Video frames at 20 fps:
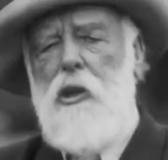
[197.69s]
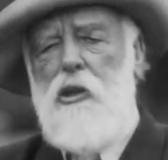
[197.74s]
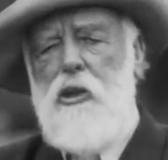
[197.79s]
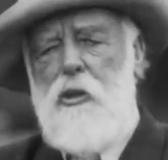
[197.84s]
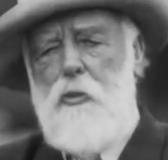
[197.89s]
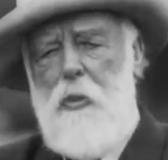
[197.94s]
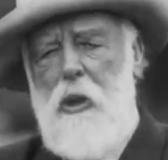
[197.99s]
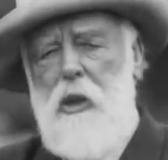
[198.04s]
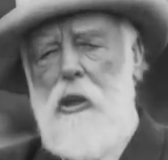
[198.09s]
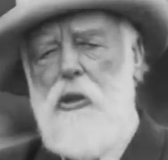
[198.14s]

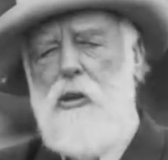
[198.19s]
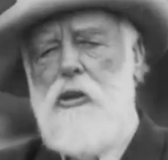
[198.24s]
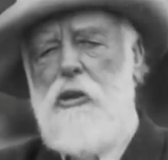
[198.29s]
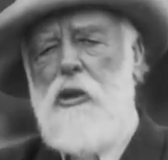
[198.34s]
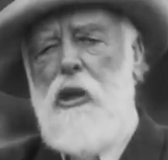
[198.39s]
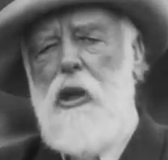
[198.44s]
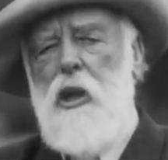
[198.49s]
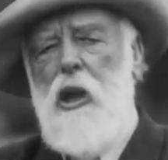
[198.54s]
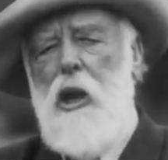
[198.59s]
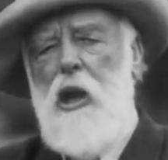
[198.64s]
space
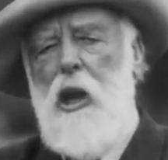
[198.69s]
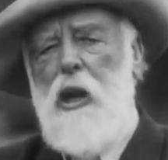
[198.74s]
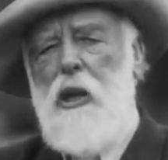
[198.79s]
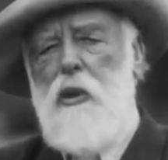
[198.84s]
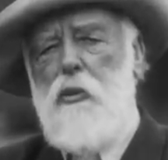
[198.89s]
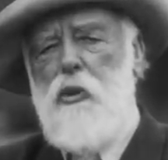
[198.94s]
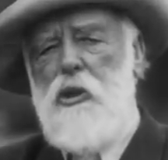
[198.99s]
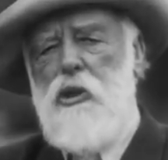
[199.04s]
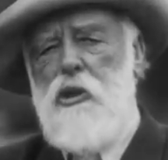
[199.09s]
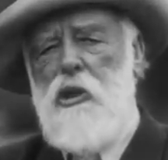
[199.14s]

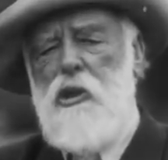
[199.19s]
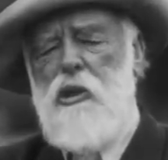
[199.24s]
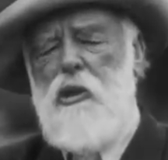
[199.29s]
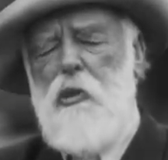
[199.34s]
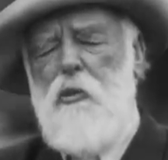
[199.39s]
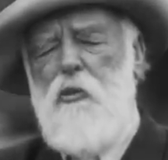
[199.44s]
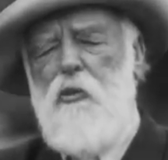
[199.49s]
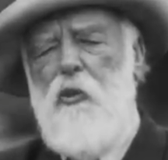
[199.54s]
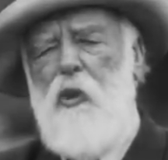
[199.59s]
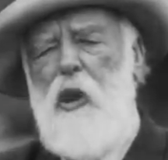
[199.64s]
and which is
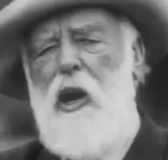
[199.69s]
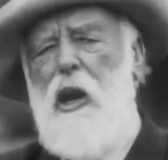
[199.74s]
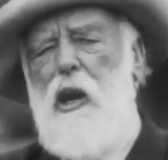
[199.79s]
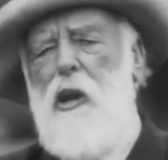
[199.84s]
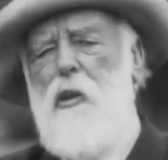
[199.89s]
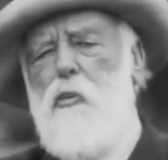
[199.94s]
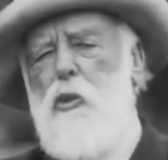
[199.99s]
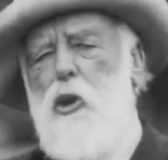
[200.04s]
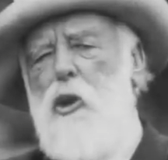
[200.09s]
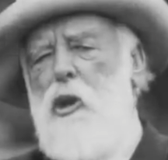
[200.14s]
the
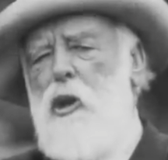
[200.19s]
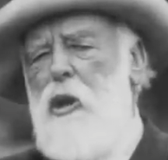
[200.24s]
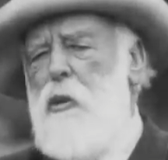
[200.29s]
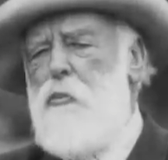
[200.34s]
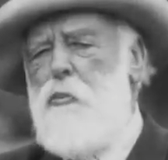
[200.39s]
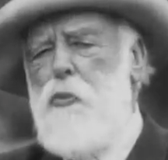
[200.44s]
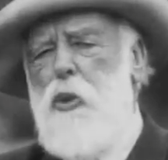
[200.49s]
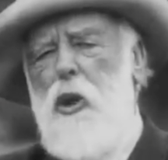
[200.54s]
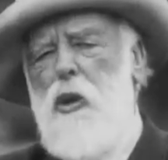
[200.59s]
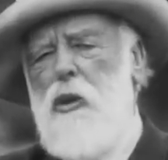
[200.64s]
far more
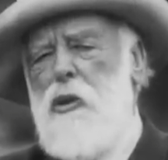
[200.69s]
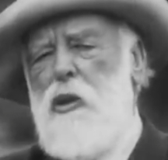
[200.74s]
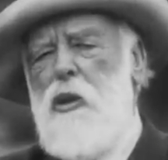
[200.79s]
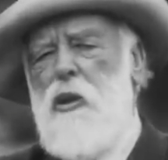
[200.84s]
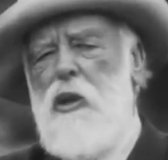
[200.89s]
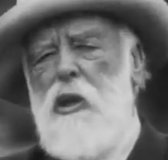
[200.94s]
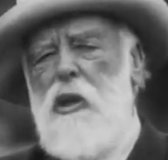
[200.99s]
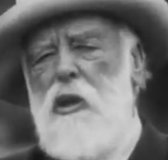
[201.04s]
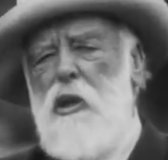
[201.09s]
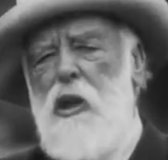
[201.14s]
important
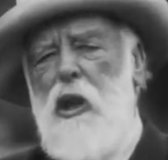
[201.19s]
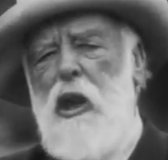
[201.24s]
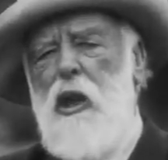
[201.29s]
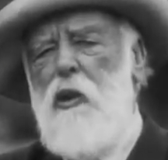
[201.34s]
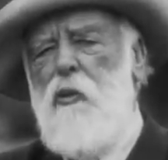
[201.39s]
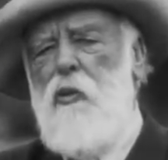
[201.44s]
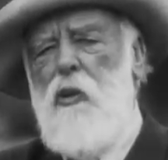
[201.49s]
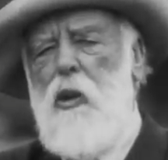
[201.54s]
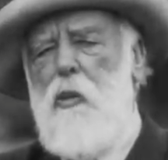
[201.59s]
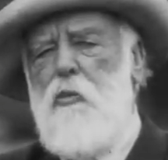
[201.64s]
thing than
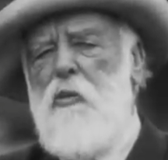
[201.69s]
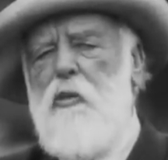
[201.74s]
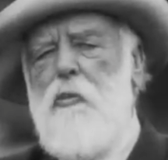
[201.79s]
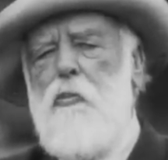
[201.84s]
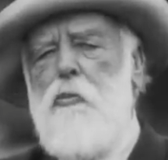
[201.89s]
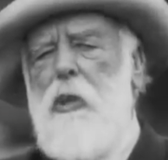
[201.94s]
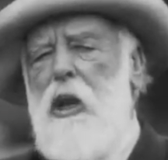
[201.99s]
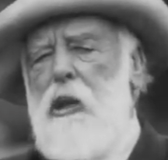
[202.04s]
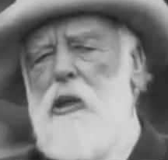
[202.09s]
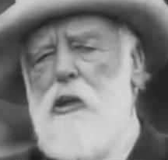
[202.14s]
any form
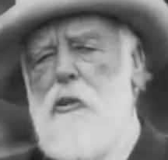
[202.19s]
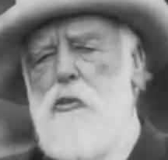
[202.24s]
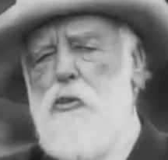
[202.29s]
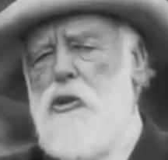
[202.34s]
of matter,